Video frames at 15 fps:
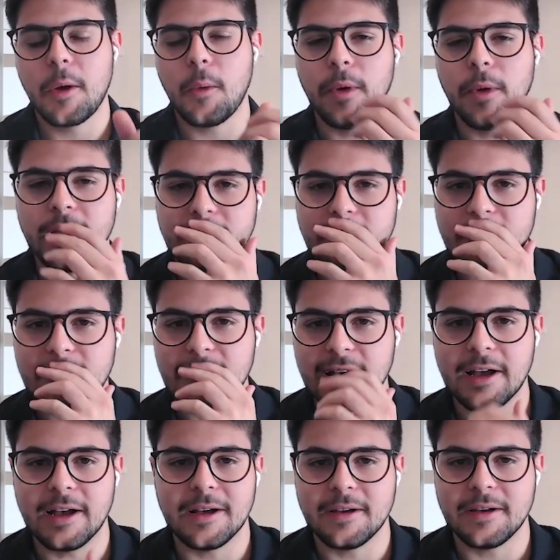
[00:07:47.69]
when
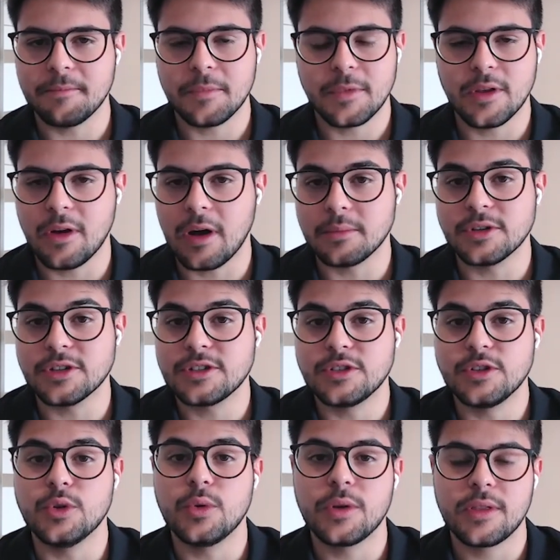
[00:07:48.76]
uh, you know I'm
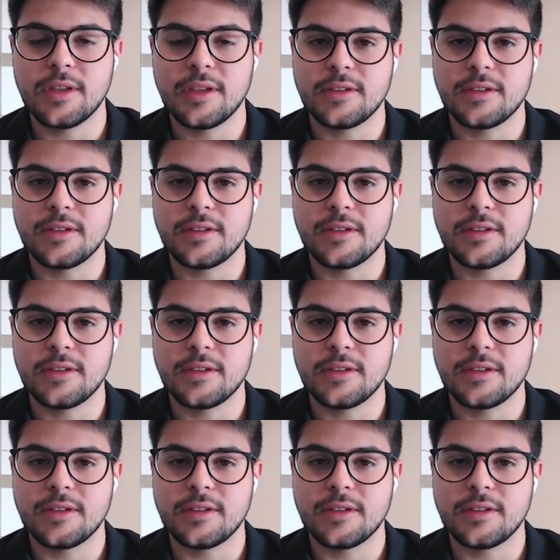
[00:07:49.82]
just doing